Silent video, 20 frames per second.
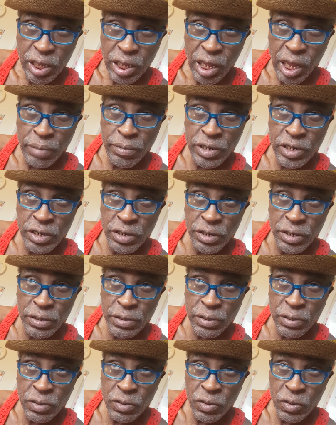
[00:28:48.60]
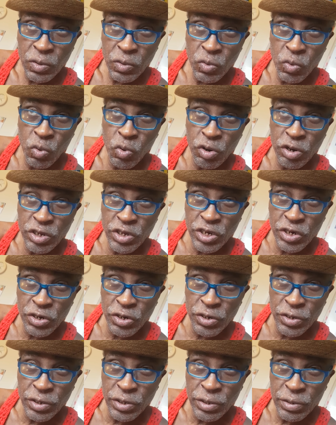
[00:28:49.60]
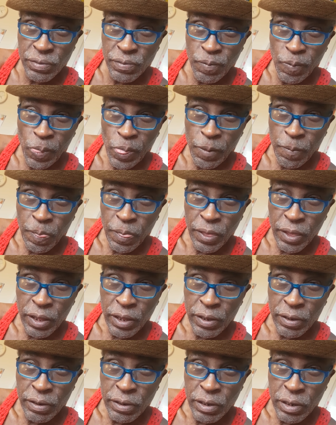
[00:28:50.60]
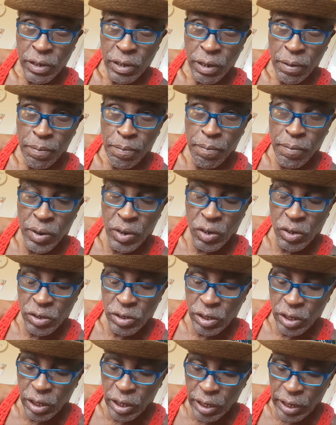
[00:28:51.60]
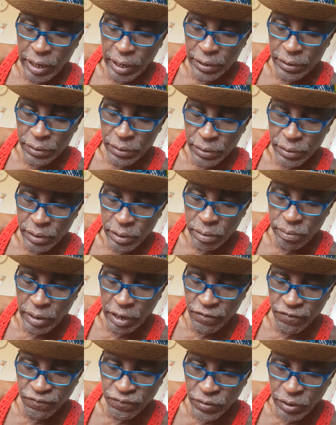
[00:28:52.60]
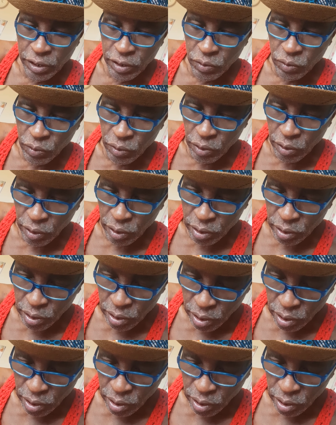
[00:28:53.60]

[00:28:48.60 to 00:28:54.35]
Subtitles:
I'm a nurse who go to church. Blood clot. Yeah. It's my fucking work.